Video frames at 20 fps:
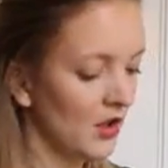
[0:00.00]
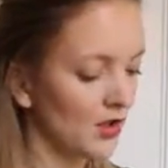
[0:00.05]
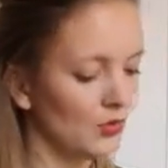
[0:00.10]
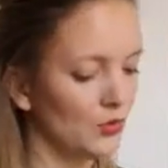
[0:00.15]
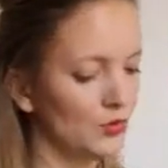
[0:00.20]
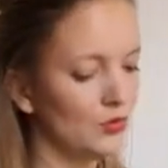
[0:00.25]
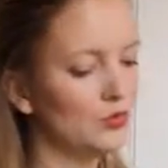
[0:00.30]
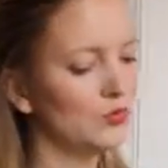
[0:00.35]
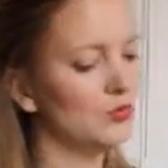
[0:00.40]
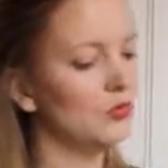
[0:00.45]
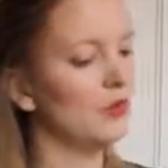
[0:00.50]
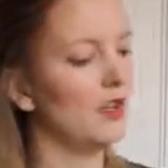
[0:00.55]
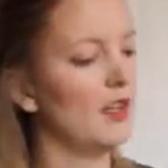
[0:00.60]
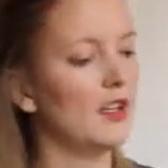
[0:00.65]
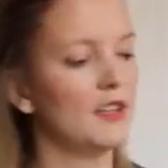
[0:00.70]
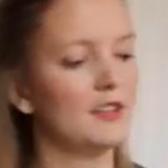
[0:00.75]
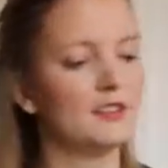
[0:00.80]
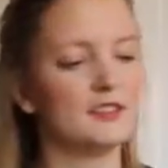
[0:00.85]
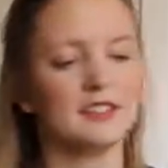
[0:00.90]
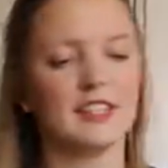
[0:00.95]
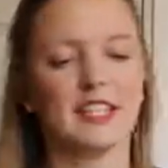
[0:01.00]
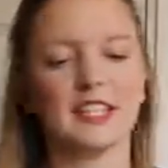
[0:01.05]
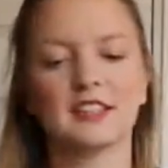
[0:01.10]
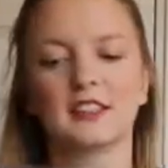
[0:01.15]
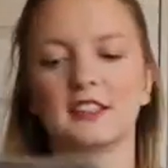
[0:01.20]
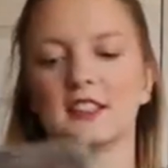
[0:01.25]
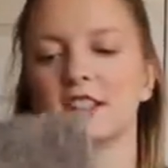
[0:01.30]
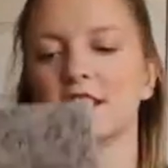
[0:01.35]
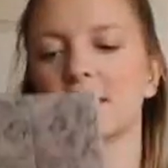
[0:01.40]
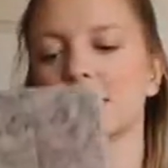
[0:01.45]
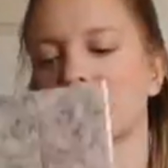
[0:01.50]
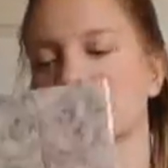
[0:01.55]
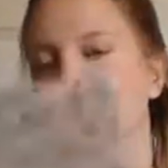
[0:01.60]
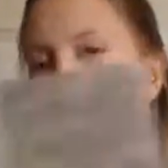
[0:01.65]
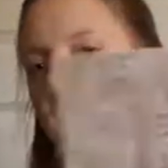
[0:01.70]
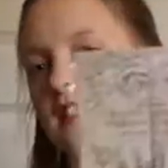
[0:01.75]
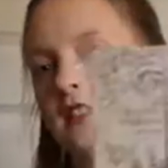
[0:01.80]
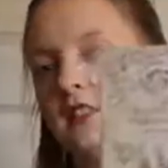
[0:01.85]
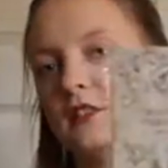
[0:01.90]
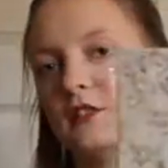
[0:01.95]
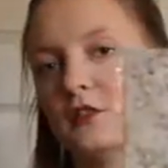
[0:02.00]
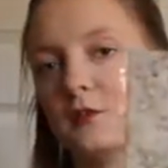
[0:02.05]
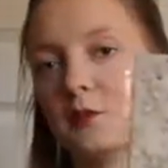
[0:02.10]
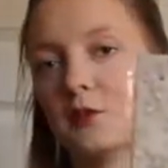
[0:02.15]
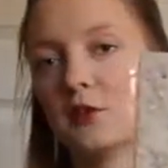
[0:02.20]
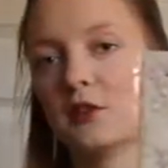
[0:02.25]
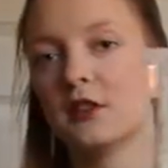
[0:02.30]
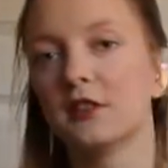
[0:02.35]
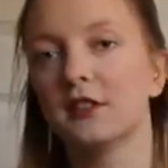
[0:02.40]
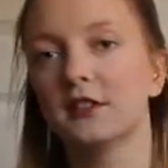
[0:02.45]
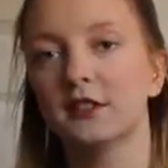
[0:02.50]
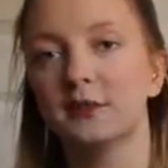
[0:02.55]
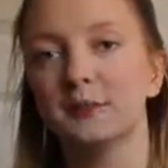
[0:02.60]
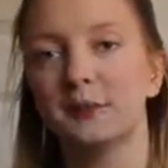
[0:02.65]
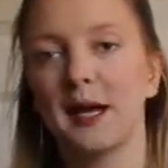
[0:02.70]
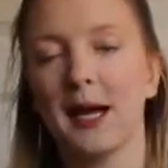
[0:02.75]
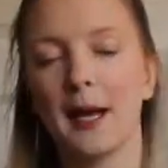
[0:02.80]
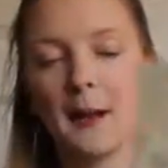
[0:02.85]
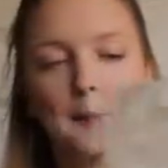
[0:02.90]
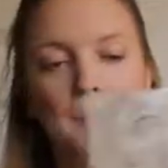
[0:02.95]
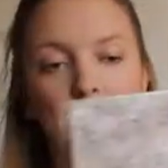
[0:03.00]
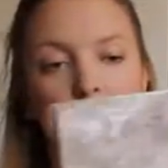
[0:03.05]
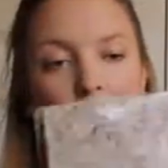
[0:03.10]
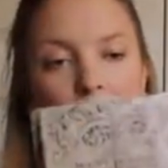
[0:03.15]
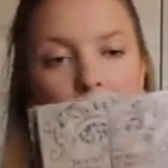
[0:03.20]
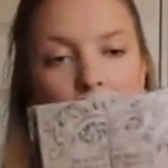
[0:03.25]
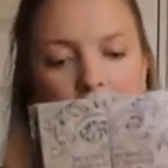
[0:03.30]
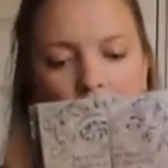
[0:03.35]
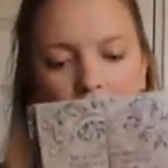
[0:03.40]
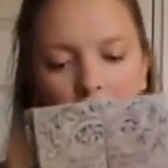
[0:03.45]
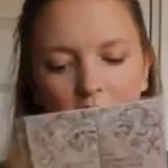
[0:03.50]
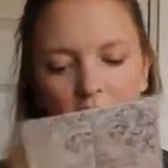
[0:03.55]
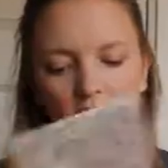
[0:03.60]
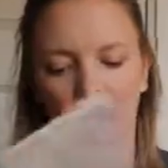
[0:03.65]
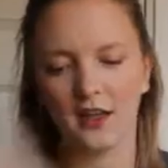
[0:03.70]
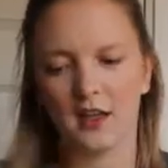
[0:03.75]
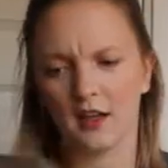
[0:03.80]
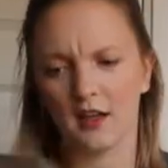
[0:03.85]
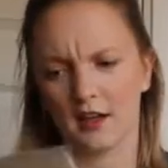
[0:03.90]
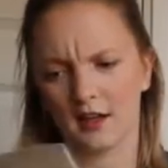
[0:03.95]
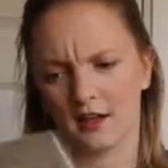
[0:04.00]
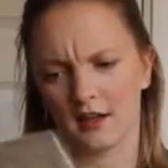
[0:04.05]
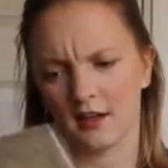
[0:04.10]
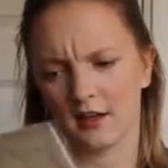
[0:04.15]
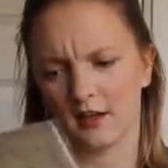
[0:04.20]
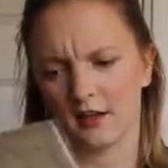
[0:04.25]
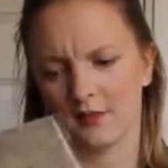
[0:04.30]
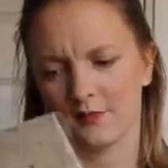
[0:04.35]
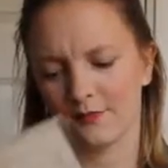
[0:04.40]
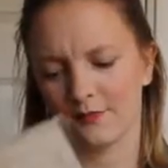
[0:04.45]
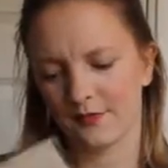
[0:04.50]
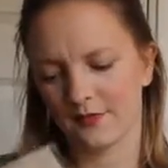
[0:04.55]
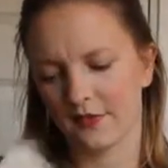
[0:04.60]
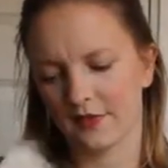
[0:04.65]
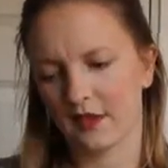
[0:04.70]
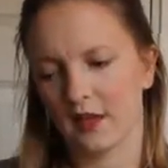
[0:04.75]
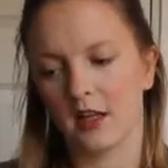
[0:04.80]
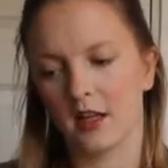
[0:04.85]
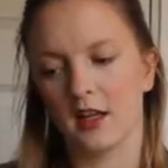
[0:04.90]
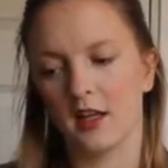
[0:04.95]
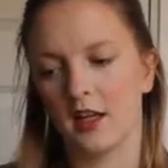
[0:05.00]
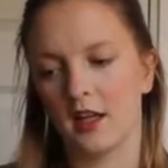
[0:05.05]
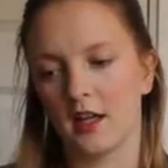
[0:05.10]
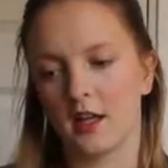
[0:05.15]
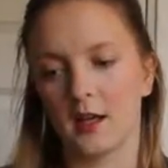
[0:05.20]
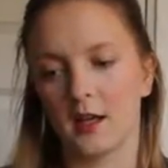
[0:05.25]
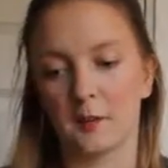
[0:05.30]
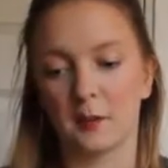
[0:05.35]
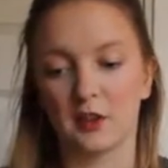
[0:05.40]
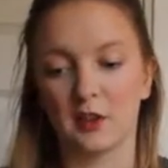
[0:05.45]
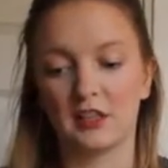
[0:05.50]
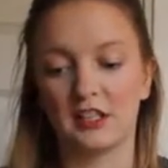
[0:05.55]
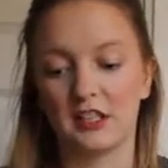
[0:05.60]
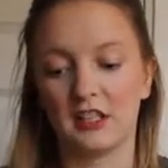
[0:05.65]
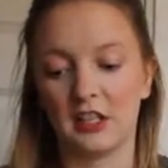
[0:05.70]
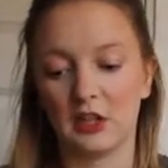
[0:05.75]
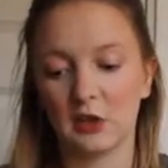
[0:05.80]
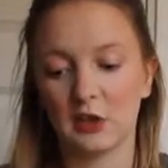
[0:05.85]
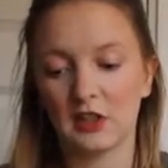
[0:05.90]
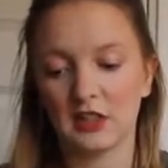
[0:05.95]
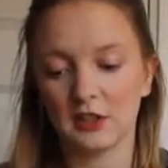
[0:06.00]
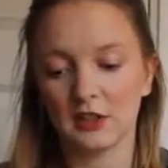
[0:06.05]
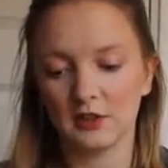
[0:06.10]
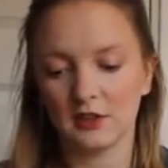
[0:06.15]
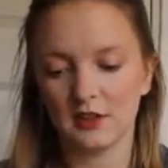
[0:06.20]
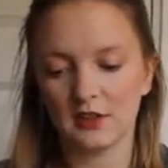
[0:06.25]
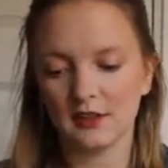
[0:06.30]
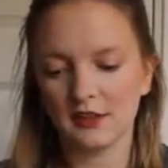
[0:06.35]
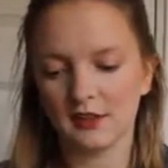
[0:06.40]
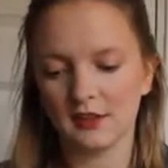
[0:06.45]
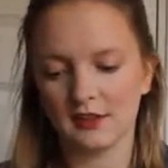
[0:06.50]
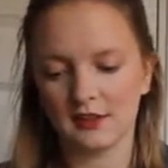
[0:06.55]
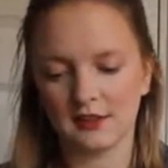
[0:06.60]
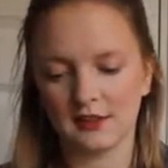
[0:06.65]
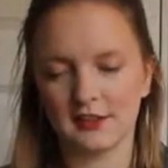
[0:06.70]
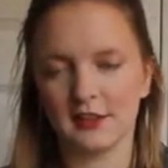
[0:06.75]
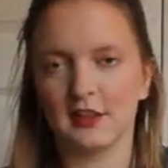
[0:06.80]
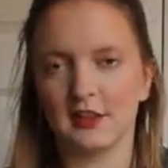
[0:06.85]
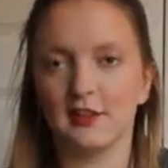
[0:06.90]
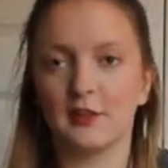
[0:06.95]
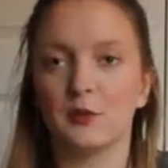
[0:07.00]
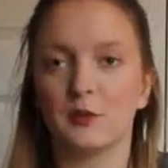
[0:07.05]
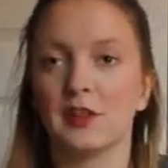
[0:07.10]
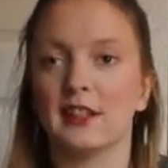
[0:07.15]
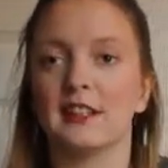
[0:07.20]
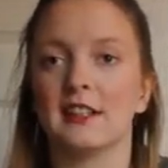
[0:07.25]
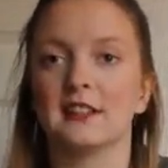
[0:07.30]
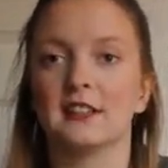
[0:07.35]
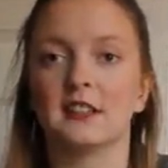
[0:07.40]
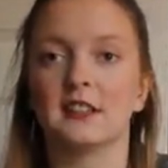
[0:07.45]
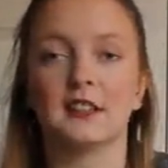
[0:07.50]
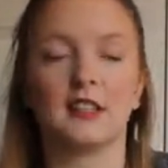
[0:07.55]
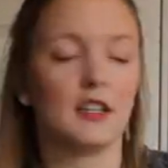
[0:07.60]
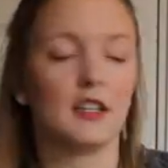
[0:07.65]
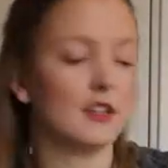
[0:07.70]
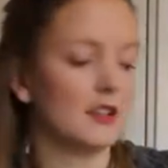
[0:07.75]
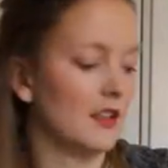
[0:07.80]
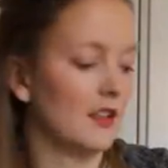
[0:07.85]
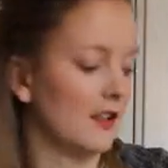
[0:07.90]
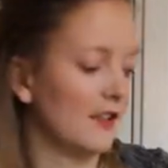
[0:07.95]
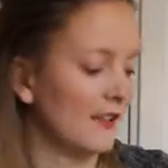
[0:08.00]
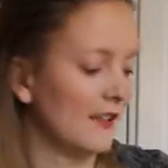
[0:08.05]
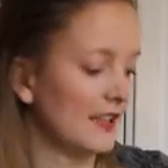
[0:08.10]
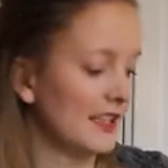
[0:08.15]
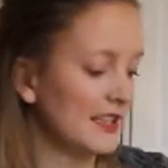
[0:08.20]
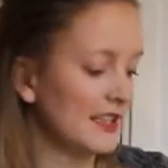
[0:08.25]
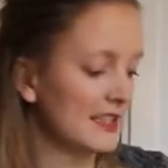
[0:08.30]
Ooh, the next thing is the Marauders map. I'm gonna look into it and see what is on the